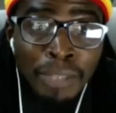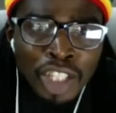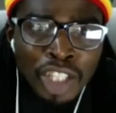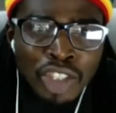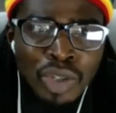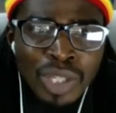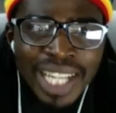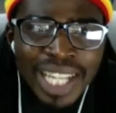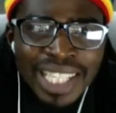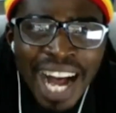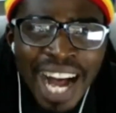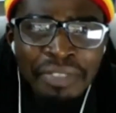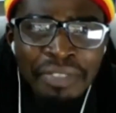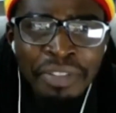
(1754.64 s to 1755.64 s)
You start
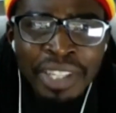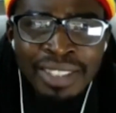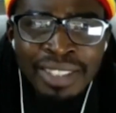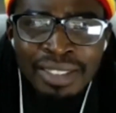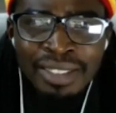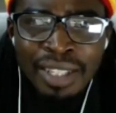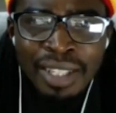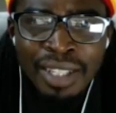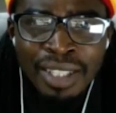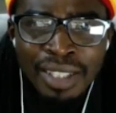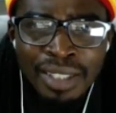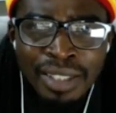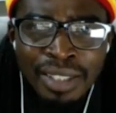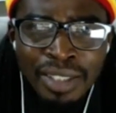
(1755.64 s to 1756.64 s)
having,
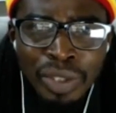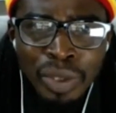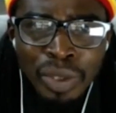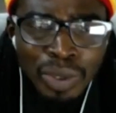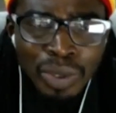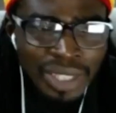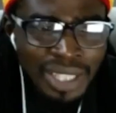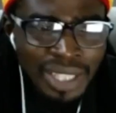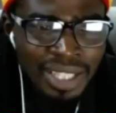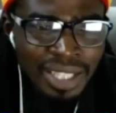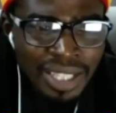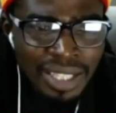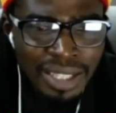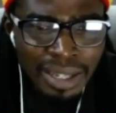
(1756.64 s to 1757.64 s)

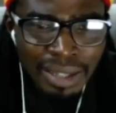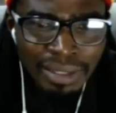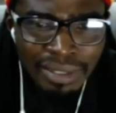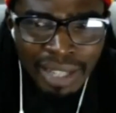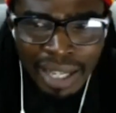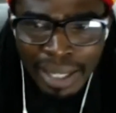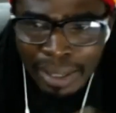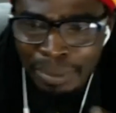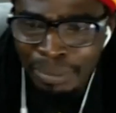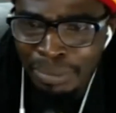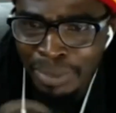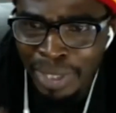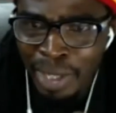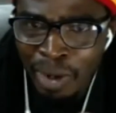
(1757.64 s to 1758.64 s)
this
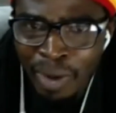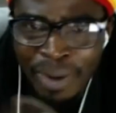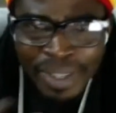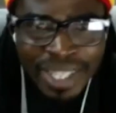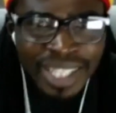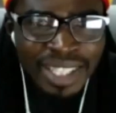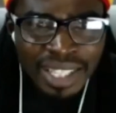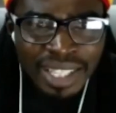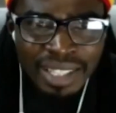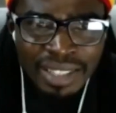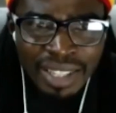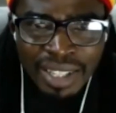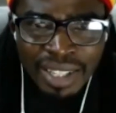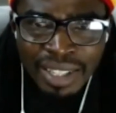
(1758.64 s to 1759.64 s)
recurrent
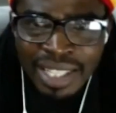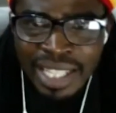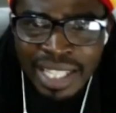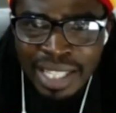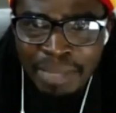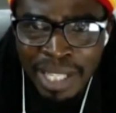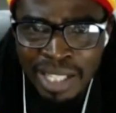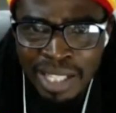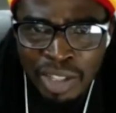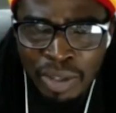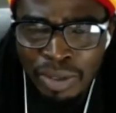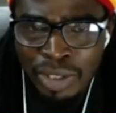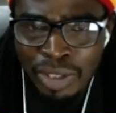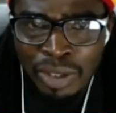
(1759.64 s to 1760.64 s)
statement in
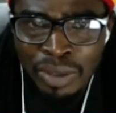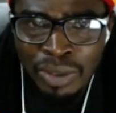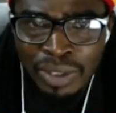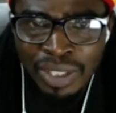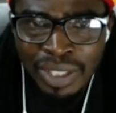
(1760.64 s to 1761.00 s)
your